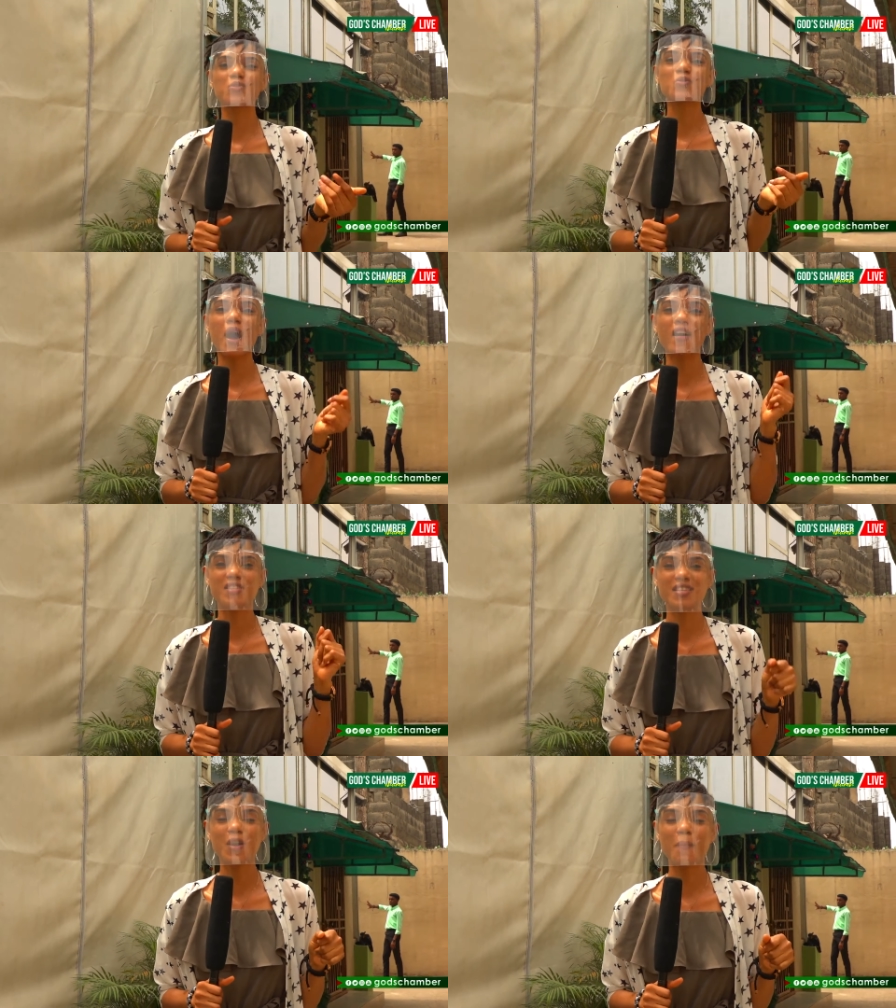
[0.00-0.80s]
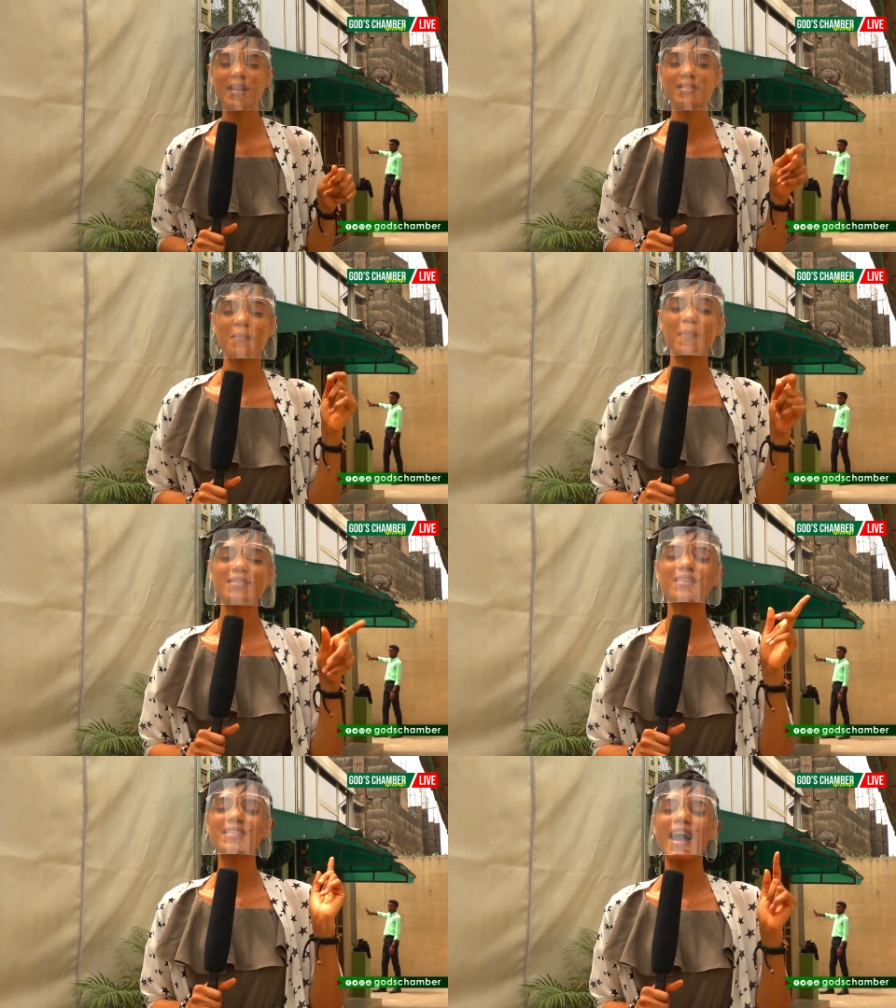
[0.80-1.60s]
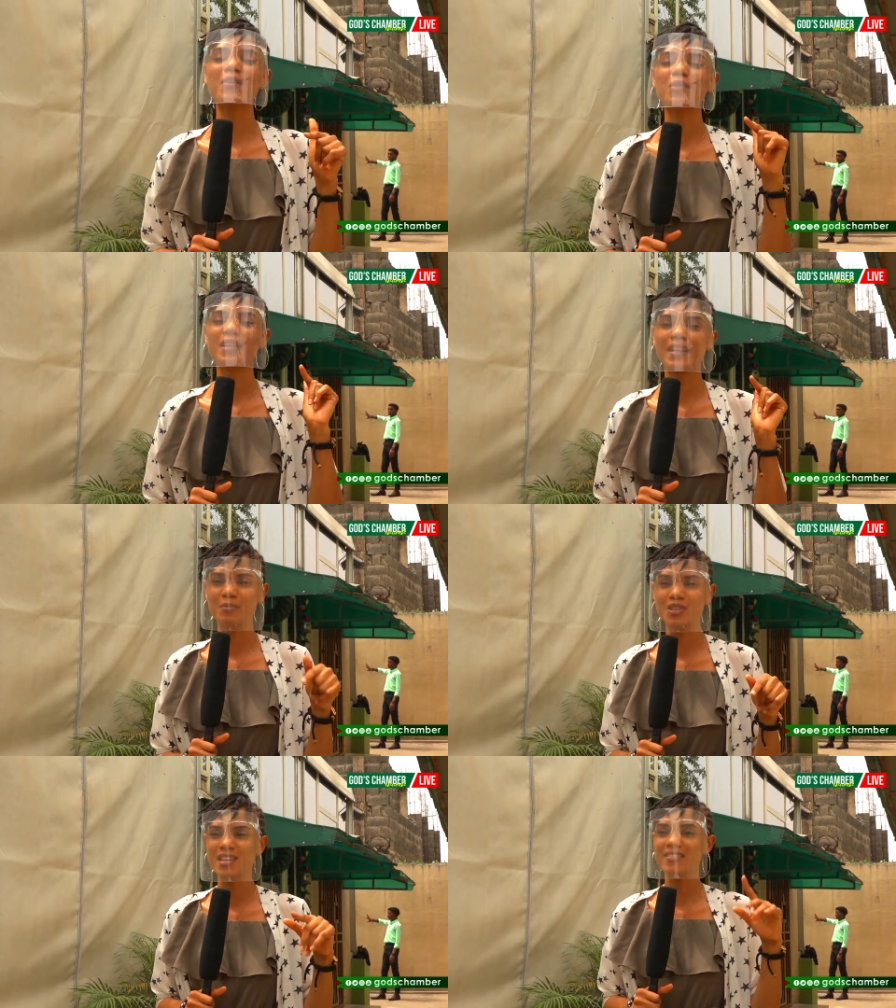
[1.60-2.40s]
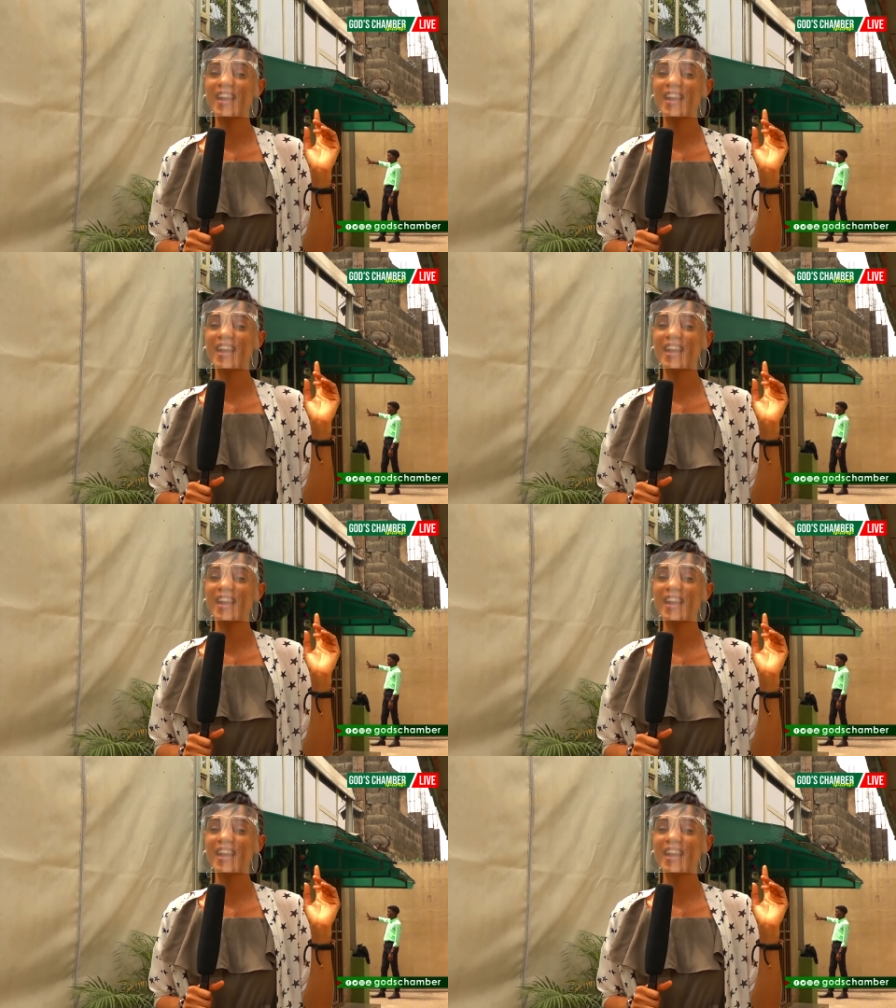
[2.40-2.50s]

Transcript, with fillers: to our senior pastor, Pastor Taiwo Limoshe.